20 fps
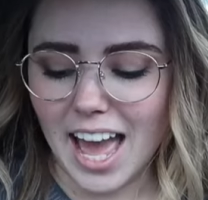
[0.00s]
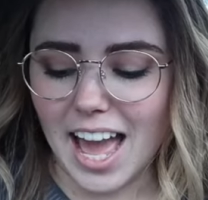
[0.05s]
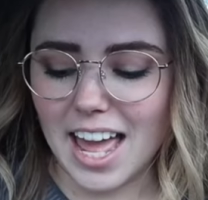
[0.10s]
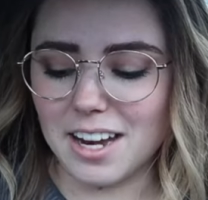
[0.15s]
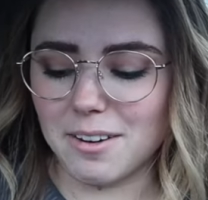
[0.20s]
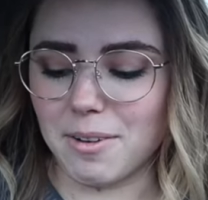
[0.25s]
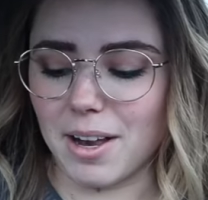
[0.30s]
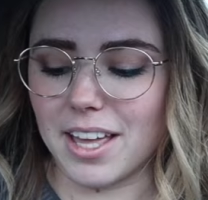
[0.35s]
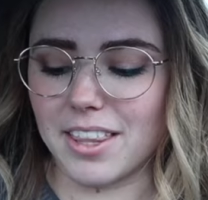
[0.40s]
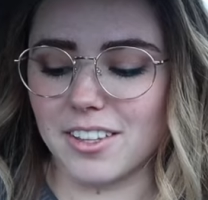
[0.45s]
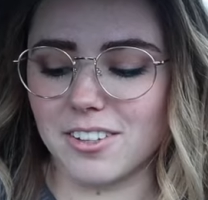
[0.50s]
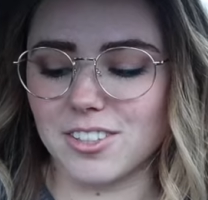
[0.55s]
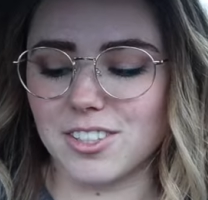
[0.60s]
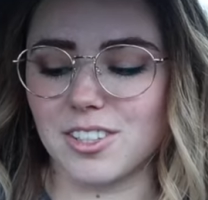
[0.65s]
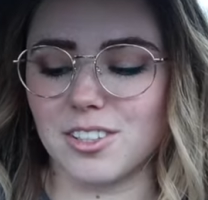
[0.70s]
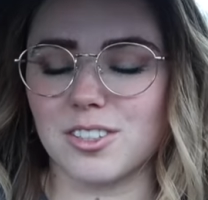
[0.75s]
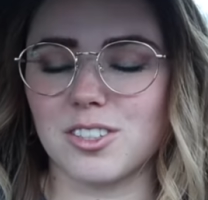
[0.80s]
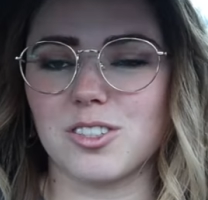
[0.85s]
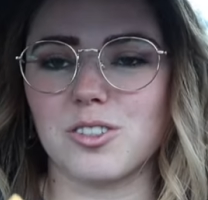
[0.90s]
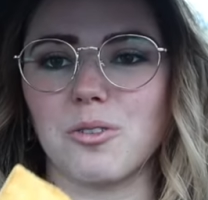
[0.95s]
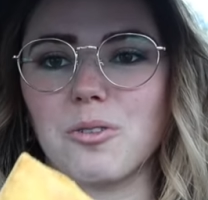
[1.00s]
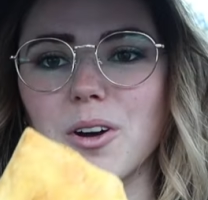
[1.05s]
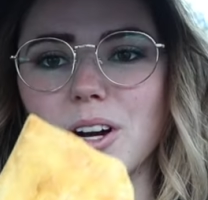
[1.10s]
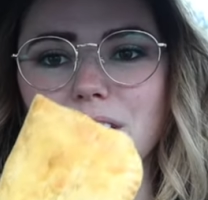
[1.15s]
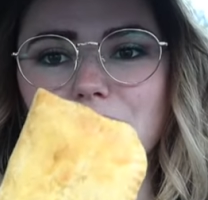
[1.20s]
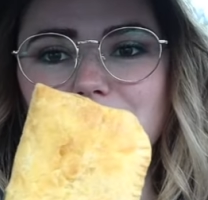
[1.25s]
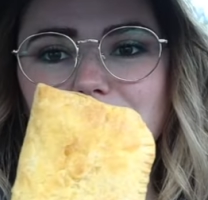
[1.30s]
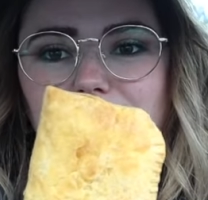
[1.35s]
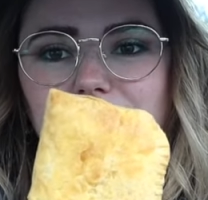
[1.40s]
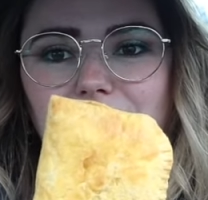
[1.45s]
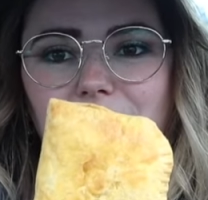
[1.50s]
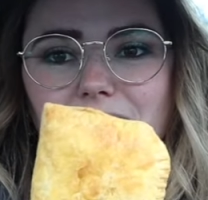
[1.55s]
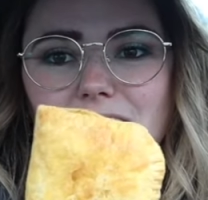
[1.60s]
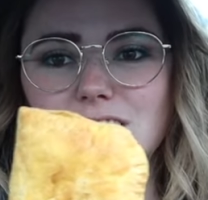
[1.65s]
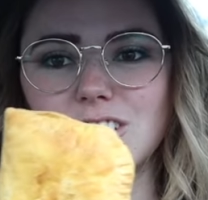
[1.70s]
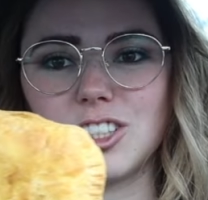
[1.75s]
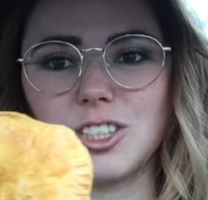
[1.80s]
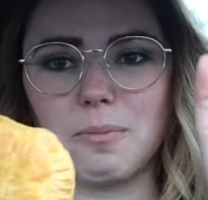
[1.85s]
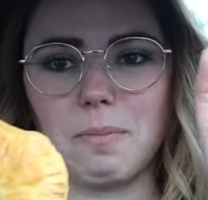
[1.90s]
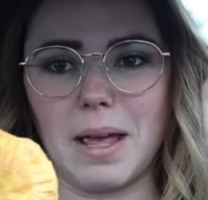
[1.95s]
Anyway, there's this store. It's
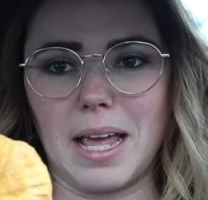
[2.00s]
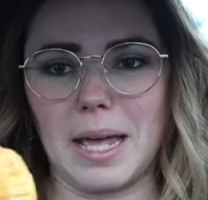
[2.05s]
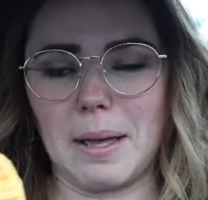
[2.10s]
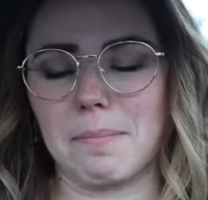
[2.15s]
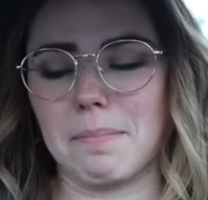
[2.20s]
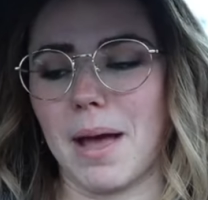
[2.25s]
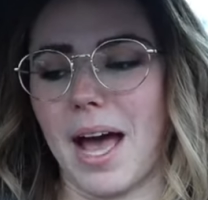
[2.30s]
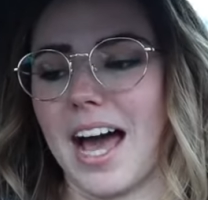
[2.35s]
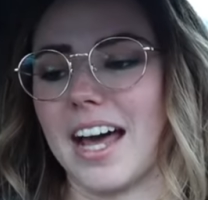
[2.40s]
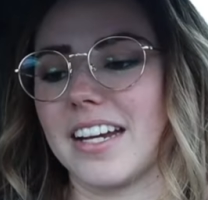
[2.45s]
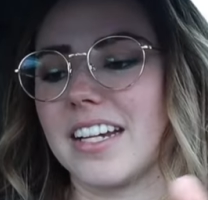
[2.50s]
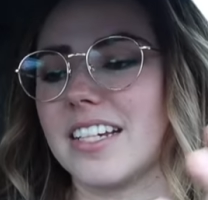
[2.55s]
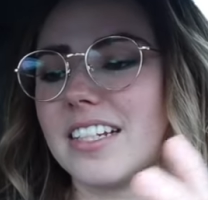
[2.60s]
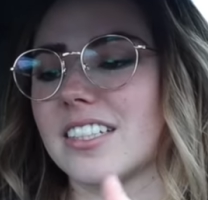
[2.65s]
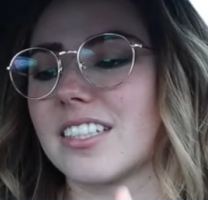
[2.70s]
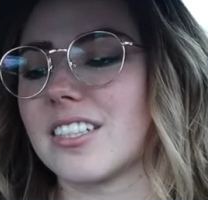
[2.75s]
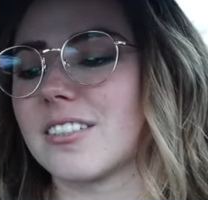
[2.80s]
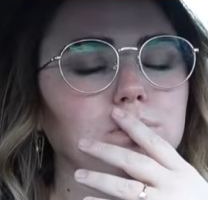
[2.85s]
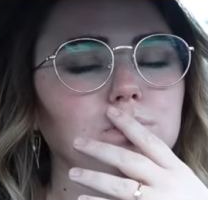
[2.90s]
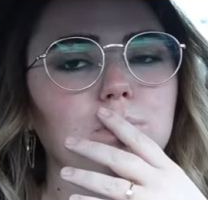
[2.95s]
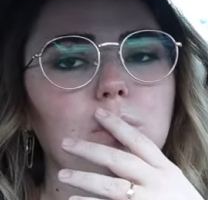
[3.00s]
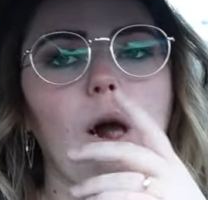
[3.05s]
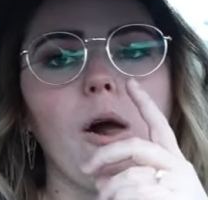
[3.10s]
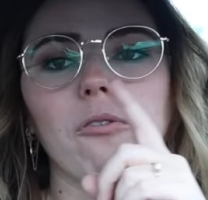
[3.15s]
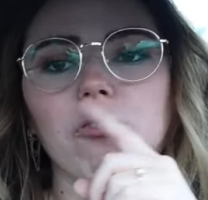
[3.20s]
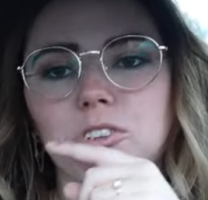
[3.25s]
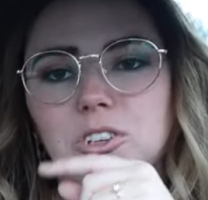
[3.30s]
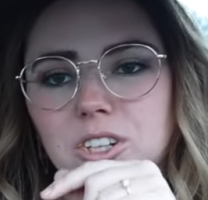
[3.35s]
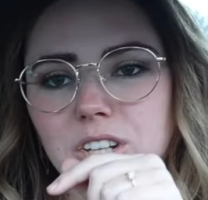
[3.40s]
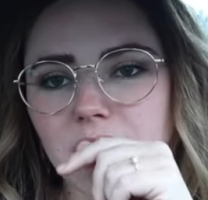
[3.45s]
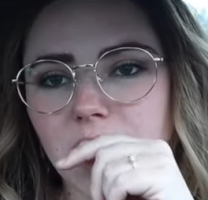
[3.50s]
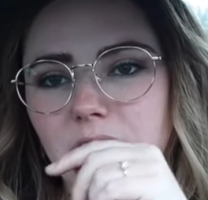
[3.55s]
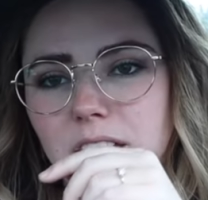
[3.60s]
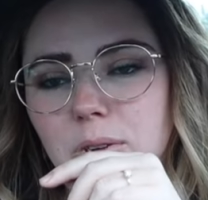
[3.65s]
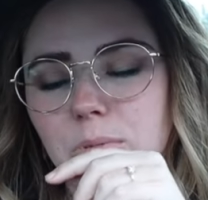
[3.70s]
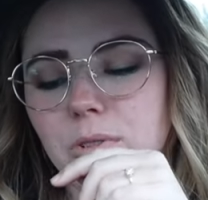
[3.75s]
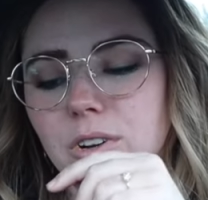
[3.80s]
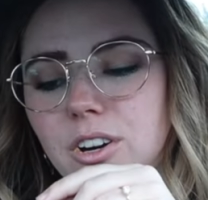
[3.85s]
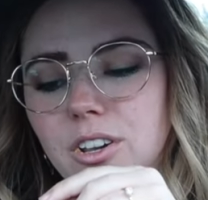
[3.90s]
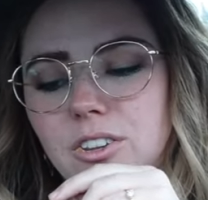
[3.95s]
like Jamaican patties. I've only had
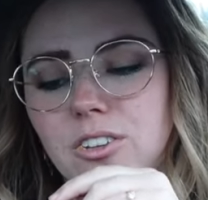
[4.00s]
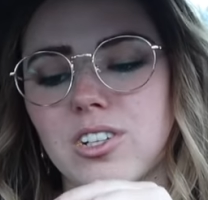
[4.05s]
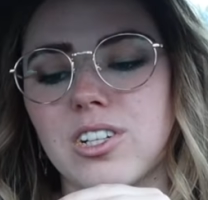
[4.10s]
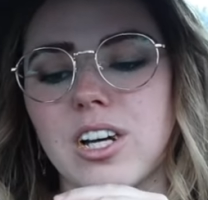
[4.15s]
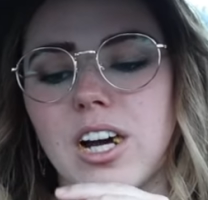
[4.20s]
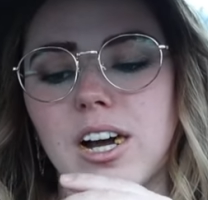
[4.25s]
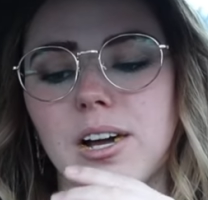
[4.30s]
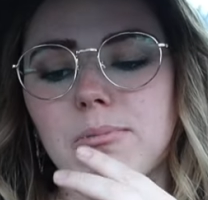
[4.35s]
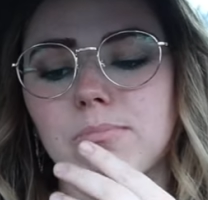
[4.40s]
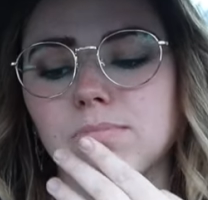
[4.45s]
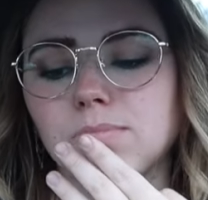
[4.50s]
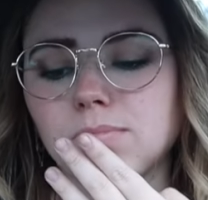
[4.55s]
it one other time,